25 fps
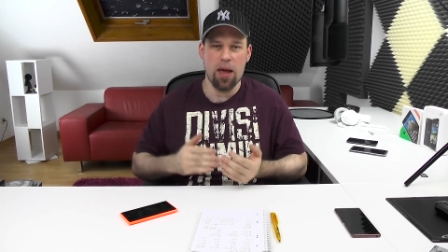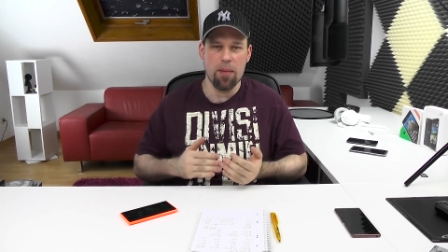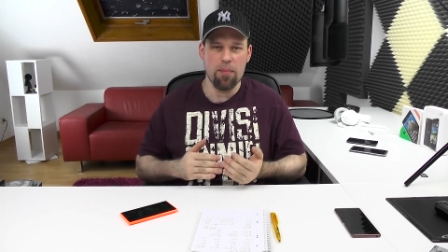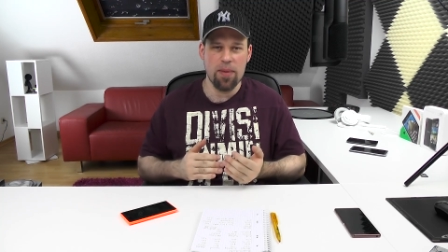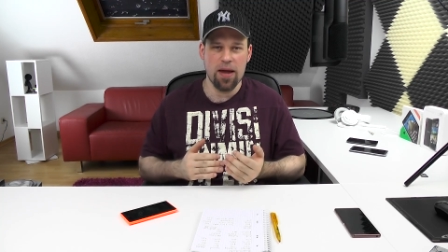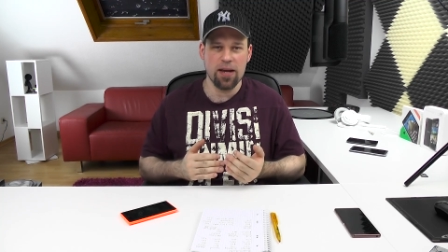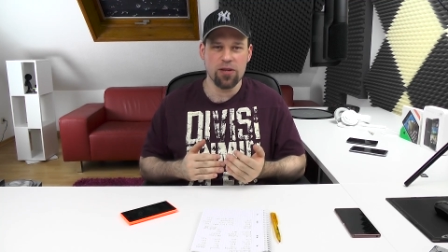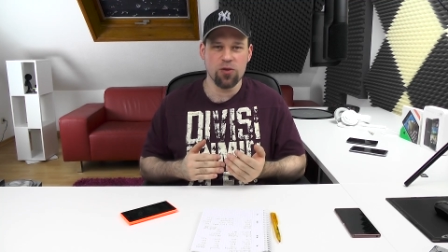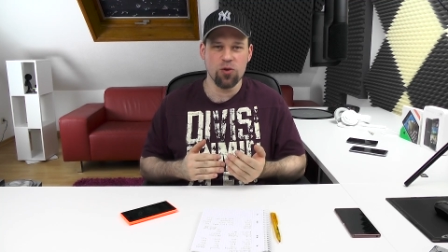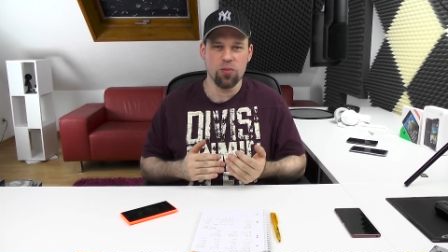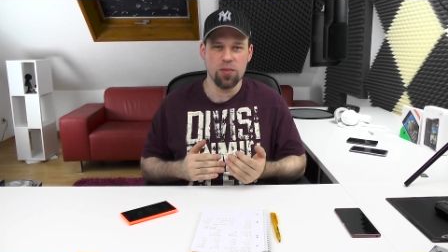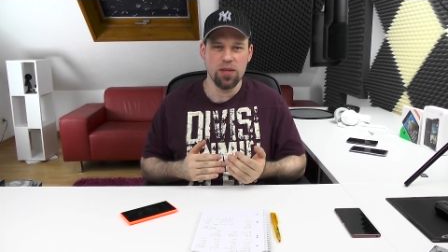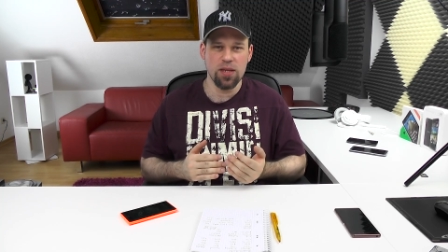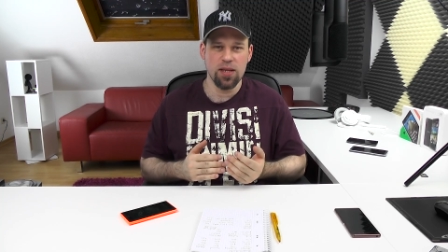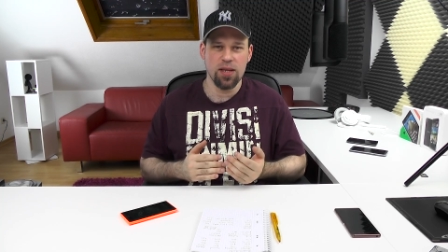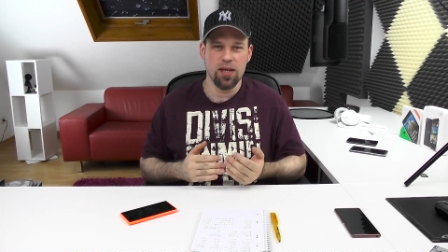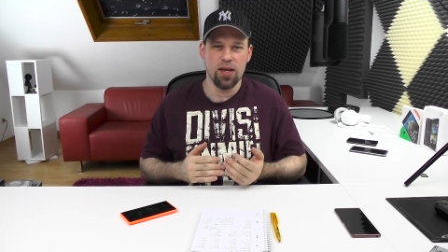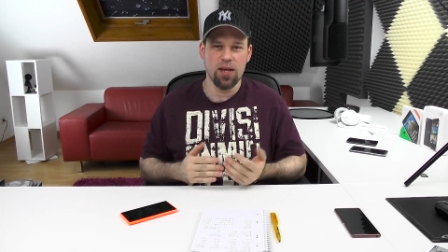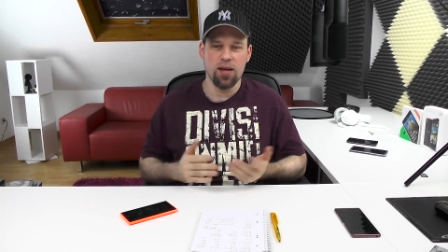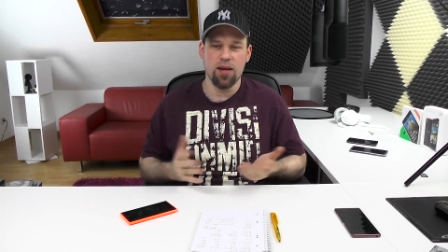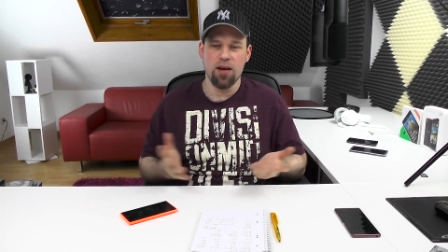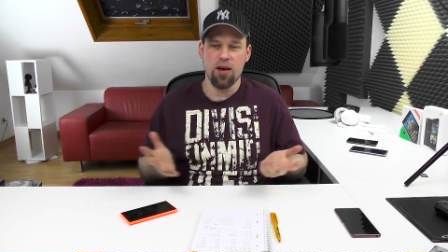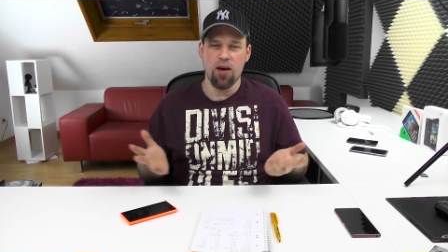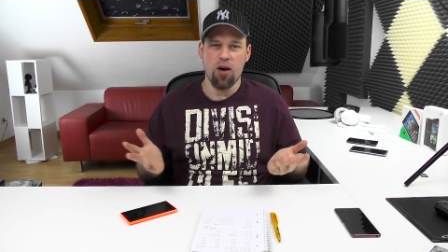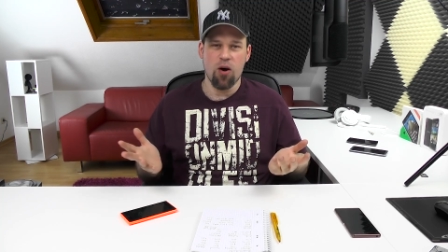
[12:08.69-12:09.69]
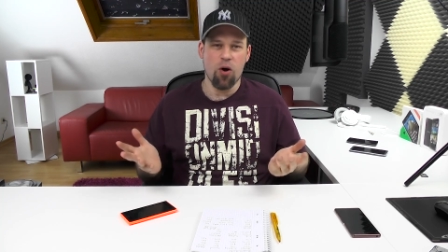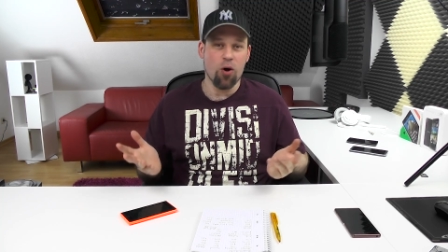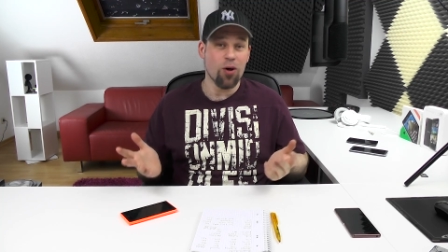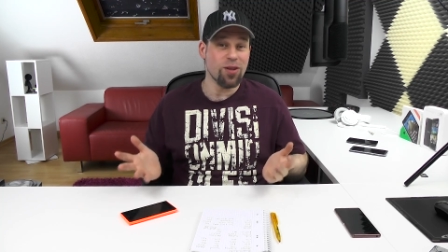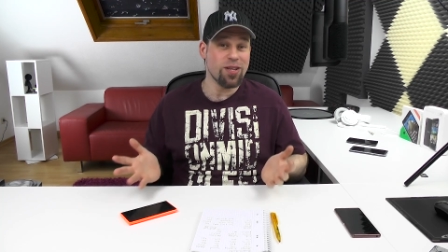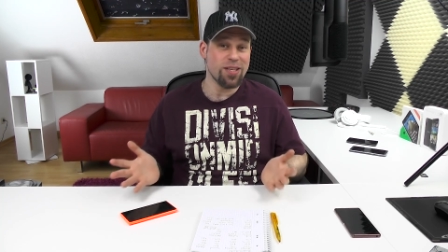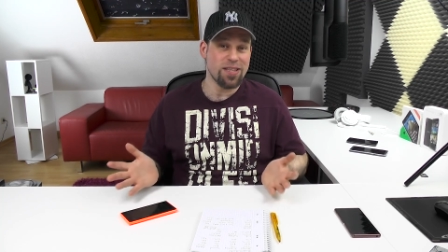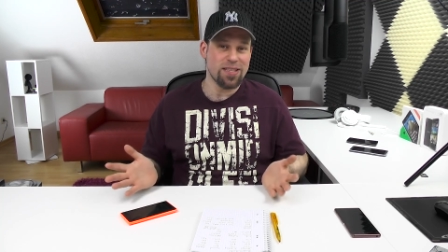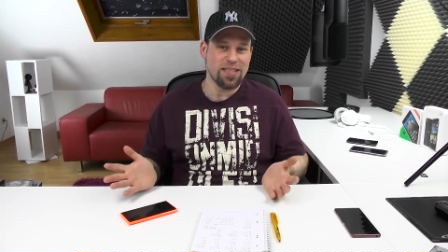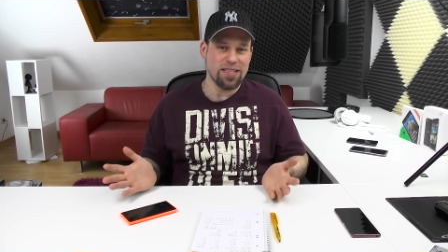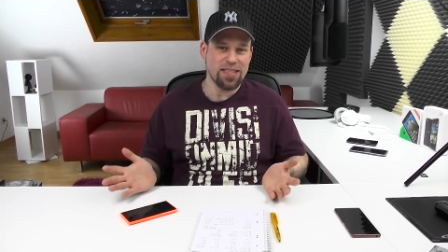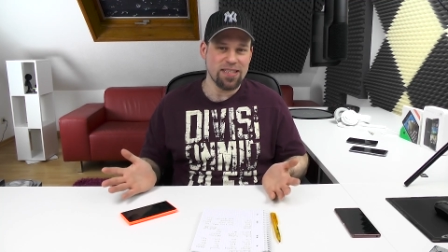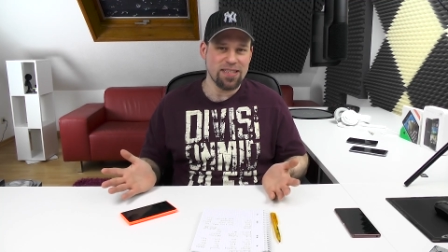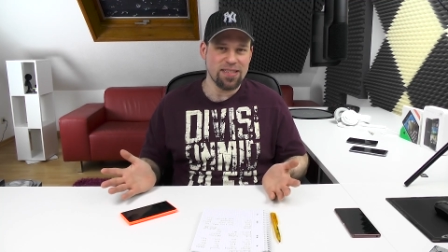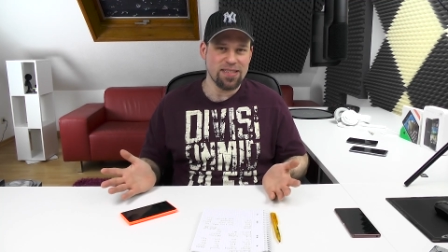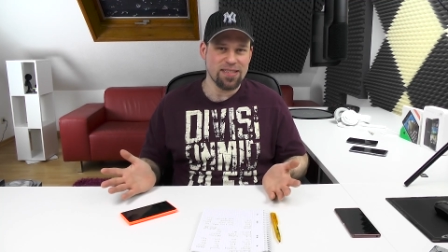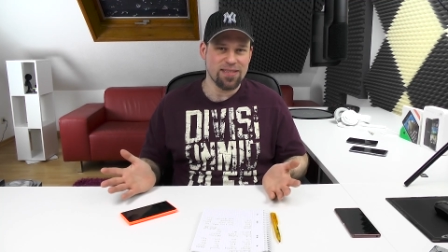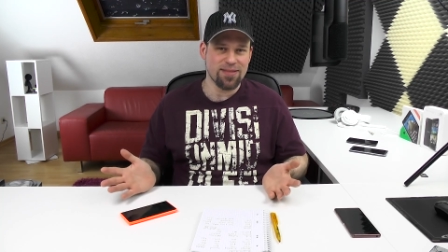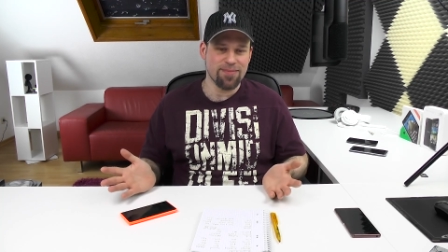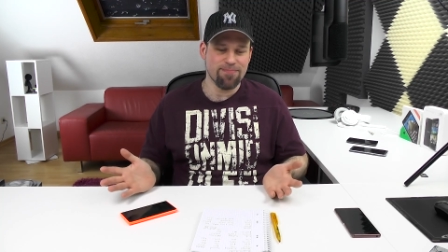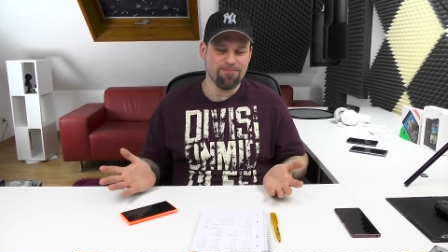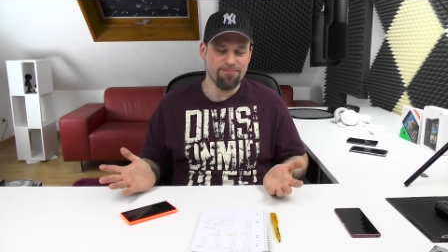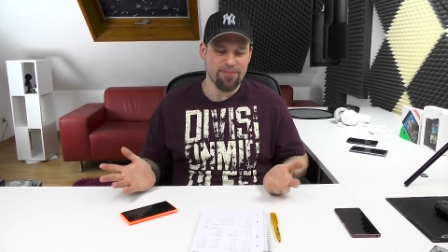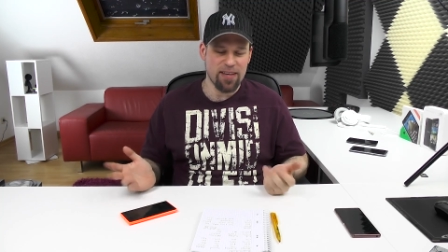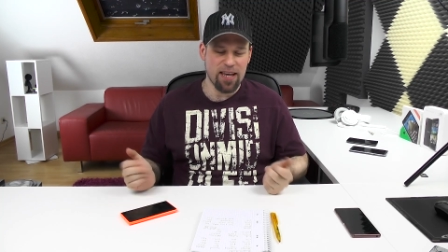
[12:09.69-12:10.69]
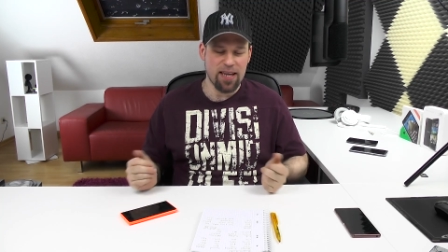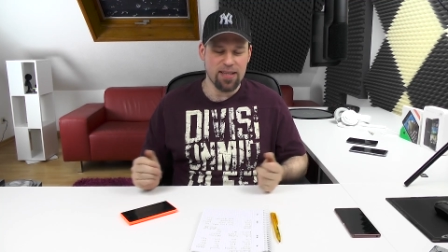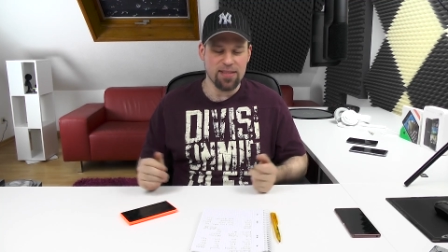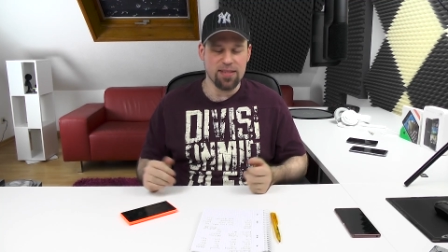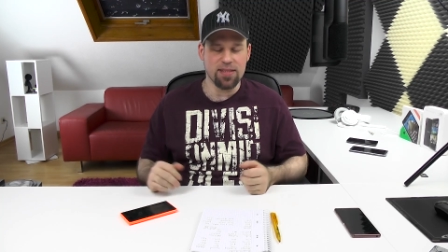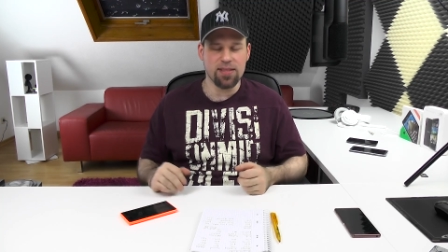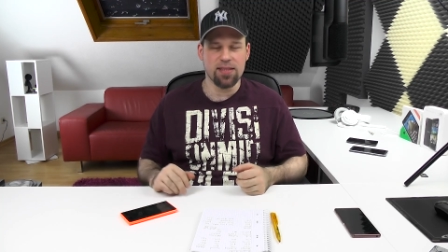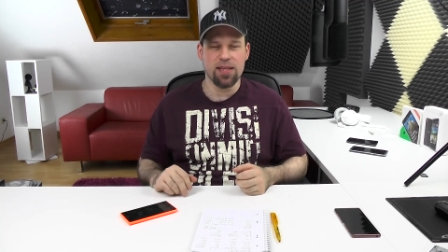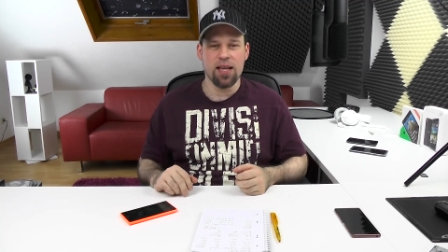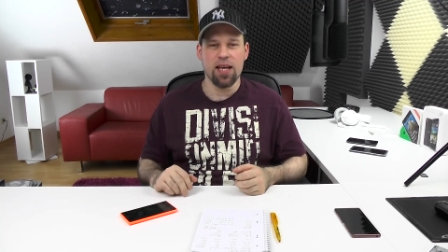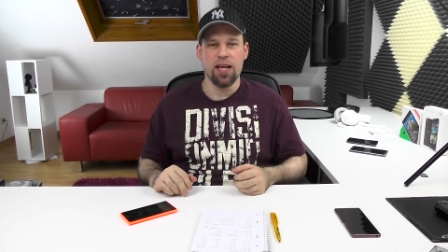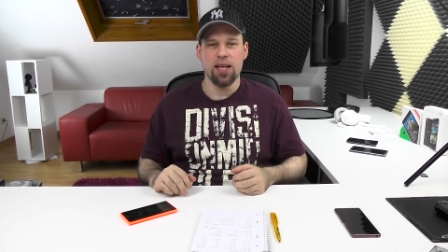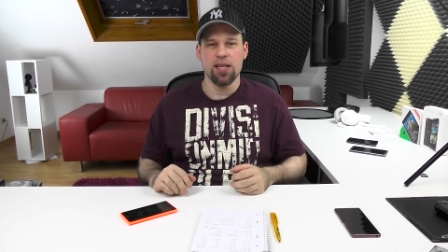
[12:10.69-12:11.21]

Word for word: back to me, or they didn't get it.